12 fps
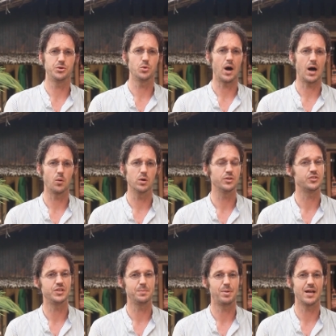2 hours.
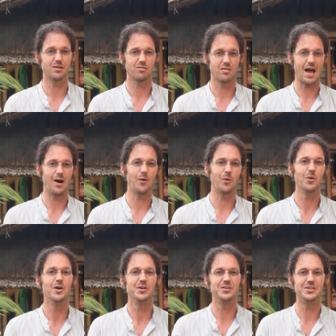It depends how
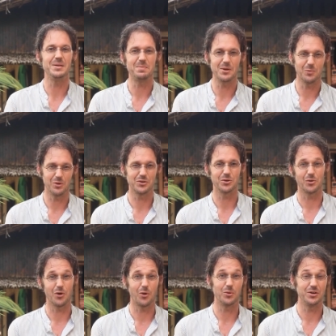deep you want to
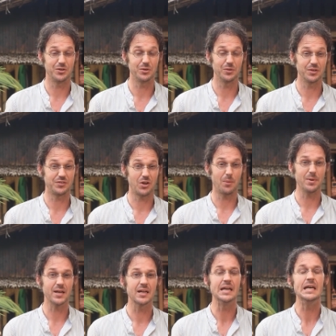go into the
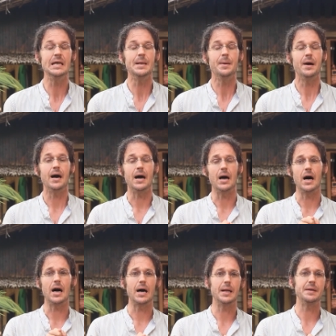topic.
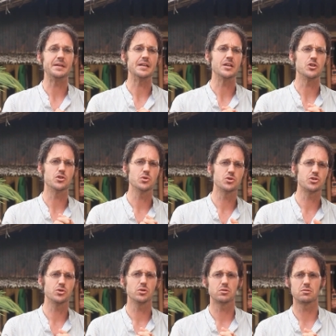And you
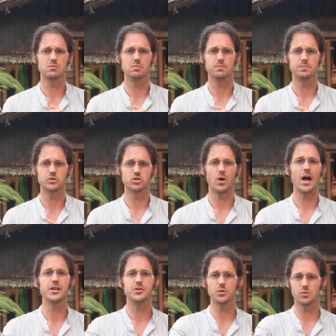should
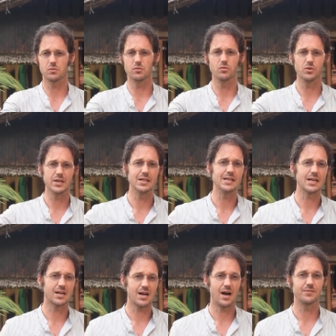try to
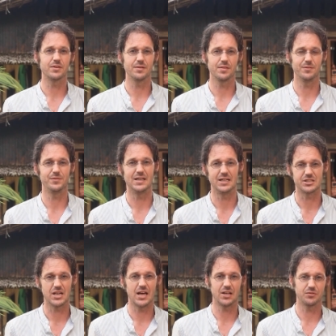really cover the
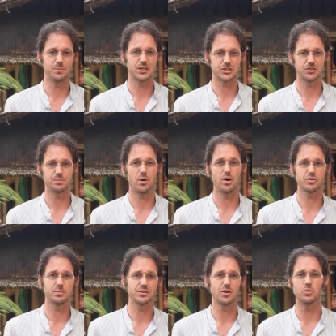village as much as
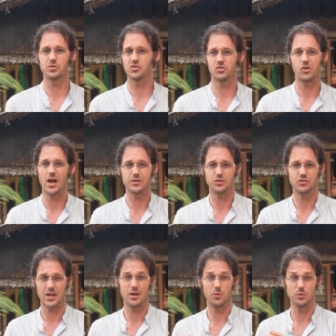possible. Don't try to
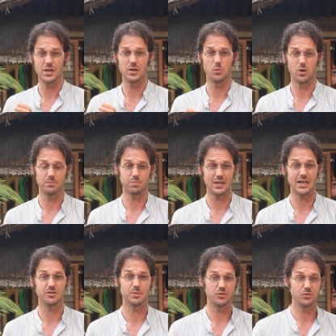stay only in one
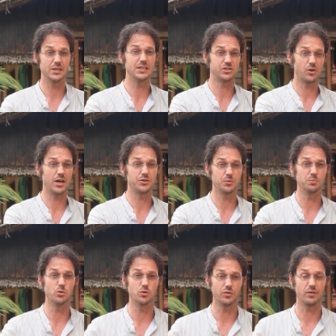place, but really try to
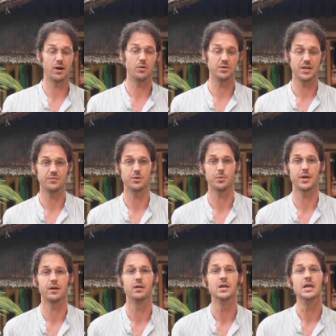move around everywhere.